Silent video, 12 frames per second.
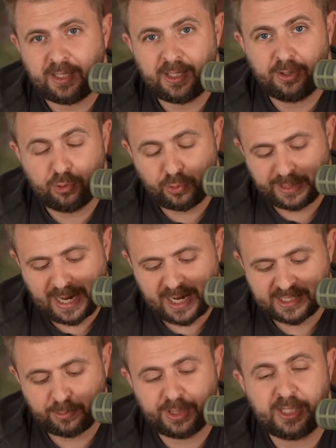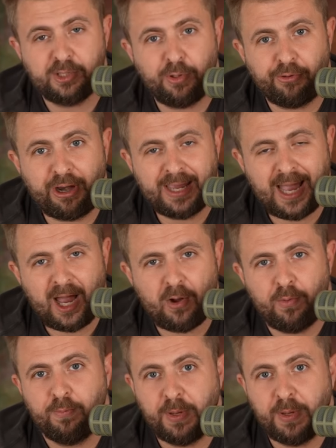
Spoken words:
and doing Gaza what it's doing right now,